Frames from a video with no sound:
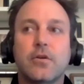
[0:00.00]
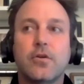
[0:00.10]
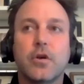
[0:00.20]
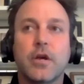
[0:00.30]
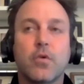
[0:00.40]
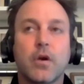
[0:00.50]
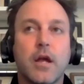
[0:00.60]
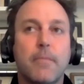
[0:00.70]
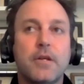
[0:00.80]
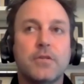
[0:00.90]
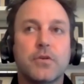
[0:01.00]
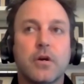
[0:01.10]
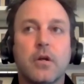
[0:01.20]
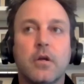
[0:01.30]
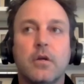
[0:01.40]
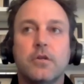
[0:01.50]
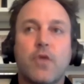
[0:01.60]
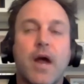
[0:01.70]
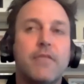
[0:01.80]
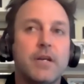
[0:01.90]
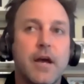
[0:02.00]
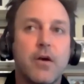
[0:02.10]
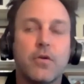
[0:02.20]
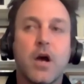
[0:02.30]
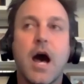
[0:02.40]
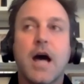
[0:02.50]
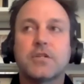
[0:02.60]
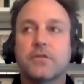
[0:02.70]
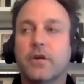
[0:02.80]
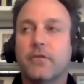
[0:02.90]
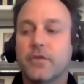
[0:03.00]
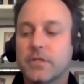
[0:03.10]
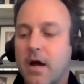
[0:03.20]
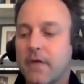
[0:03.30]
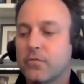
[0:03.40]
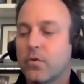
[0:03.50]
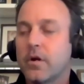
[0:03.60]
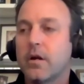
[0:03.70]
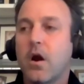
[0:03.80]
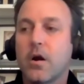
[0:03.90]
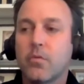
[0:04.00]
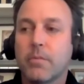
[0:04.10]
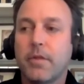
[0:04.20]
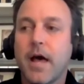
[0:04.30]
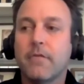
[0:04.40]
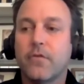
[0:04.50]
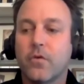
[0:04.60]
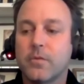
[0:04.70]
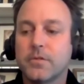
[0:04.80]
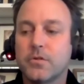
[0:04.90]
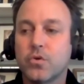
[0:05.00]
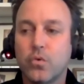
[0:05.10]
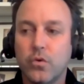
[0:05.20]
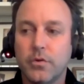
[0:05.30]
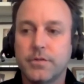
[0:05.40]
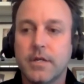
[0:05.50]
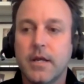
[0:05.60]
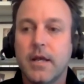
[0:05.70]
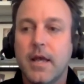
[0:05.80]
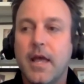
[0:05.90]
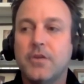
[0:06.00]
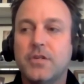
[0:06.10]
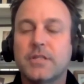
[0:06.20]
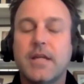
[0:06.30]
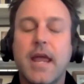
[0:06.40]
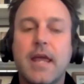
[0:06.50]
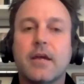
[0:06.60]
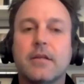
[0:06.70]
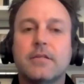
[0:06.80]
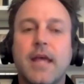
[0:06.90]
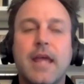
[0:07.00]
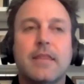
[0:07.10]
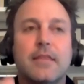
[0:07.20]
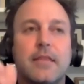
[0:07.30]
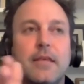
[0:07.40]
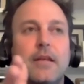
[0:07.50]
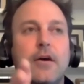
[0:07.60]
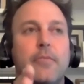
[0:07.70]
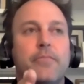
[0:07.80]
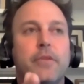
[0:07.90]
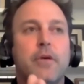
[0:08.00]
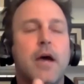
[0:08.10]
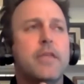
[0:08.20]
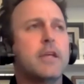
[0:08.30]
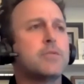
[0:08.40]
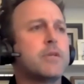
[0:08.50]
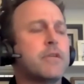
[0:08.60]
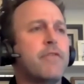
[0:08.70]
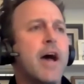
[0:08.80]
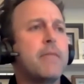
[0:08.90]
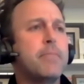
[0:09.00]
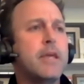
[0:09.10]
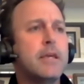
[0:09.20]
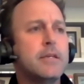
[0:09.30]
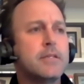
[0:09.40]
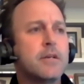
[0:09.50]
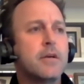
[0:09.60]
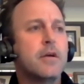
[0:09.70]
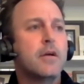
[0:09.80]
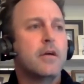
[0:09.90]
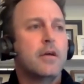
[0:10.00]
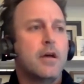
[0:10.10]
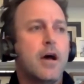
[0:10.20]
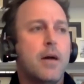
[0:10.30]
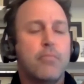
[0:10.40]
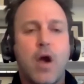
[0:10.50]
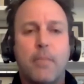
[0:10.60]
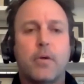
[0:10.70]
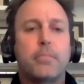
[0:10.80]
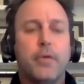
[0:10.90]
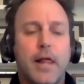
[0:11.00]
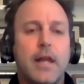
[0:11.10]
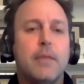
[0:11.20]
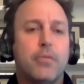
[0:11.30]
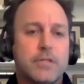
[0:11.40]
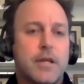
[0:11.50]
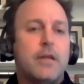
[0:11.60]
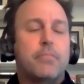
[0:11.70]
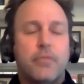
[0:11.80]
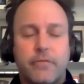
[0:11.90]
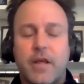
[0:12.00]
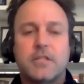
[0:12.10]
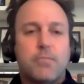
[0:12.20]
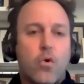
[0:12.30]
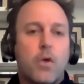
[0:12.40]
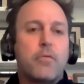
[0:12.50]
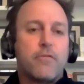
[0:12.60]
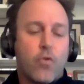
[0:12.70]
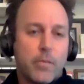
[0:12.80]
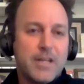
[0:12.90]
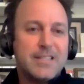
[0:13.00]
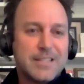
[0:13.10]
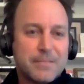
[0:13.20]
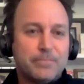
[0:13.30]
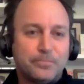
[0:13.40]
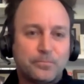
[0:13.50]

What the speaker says: Look at where companies are driving down costs for different software and hardware platforms and tools, and just take, I think it's what the 5 Ps. Proper planning prevents poor performance.